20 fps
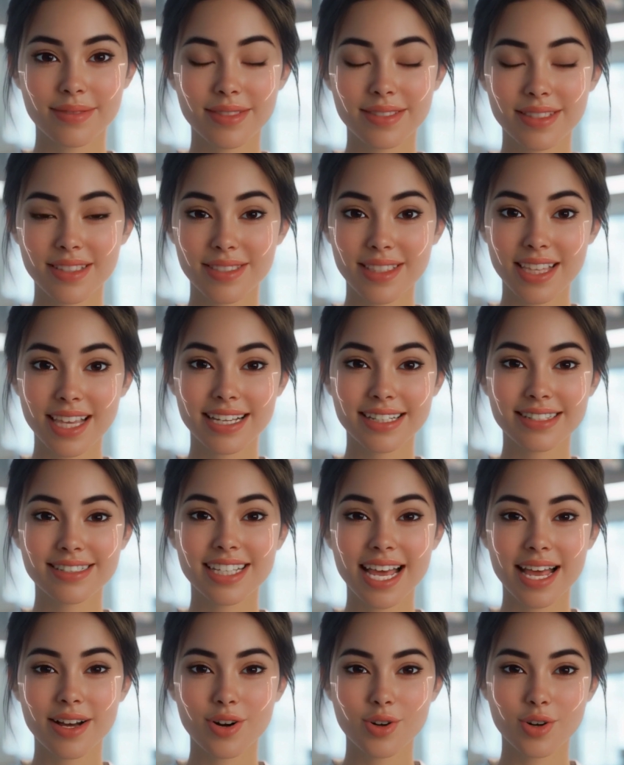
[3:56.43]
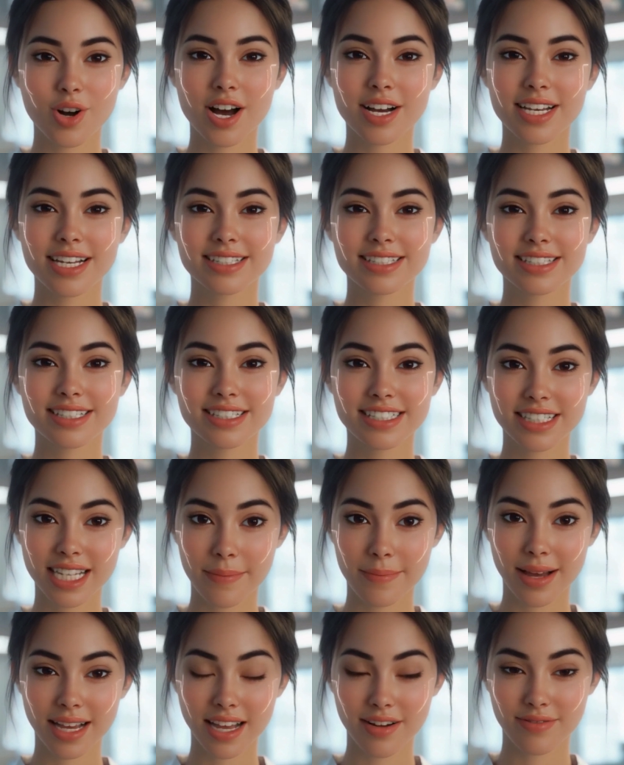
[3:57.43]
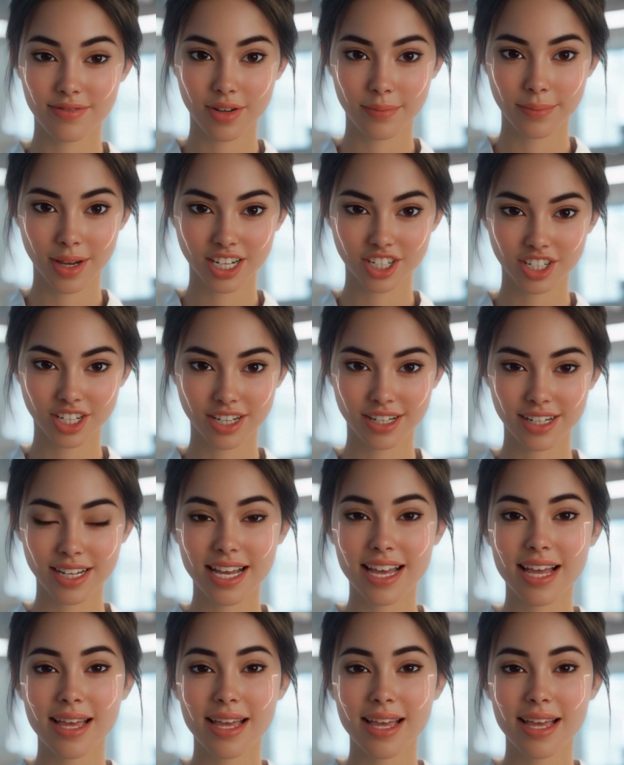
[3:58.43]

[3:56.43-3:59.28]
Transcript: The thing is that chronic systemic inflammation,